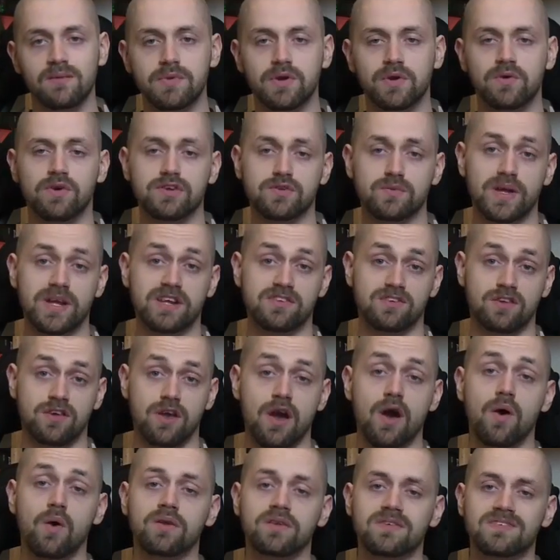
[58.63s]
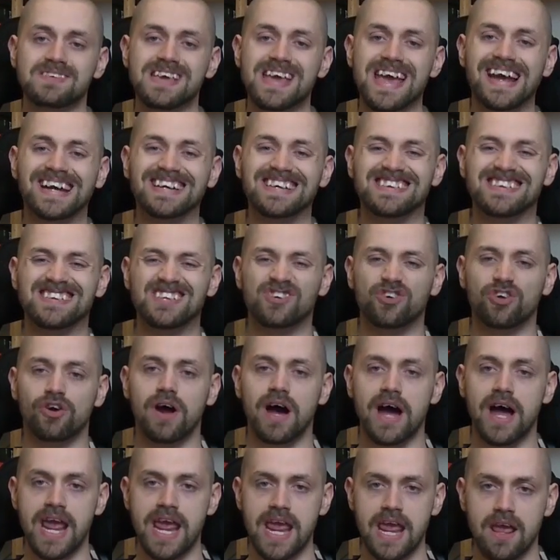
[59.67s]
Because when it's cold, the air is
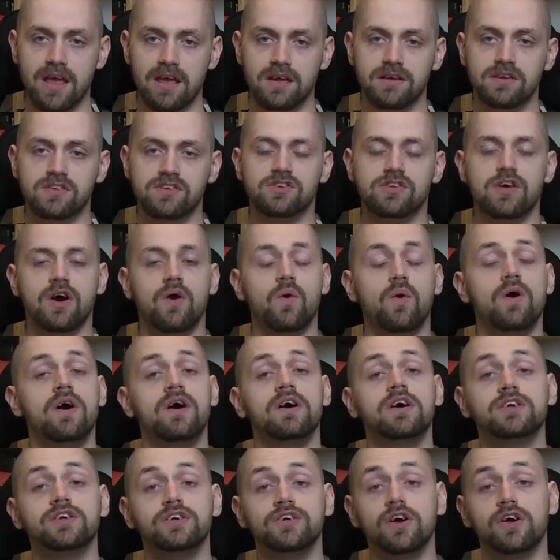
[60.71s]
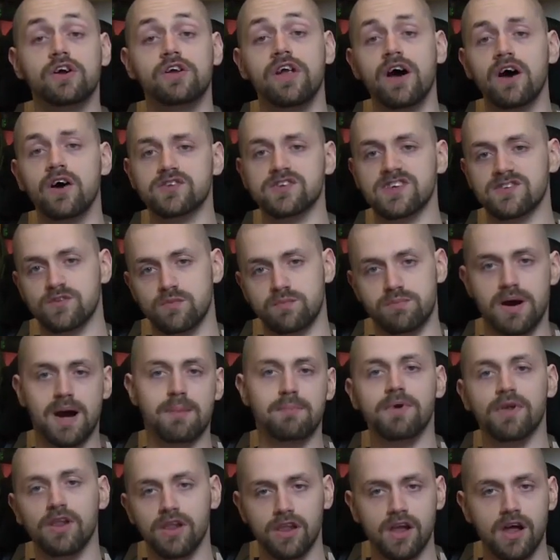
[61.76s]
dry. So your nose has to
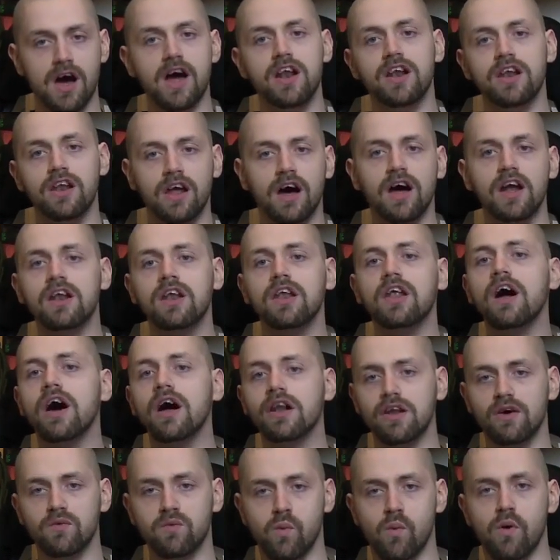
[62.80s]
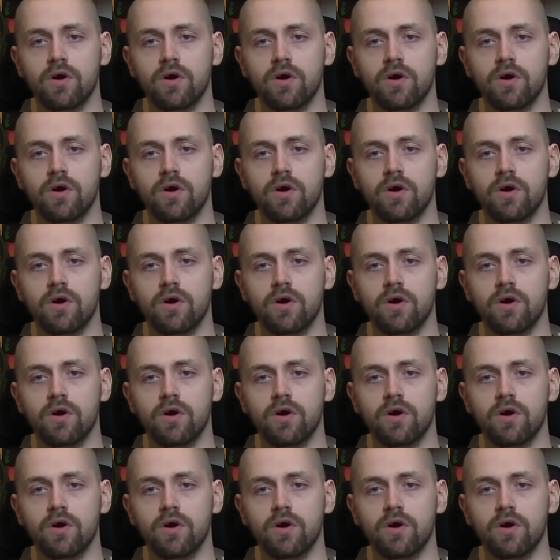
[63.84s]
pump a lot of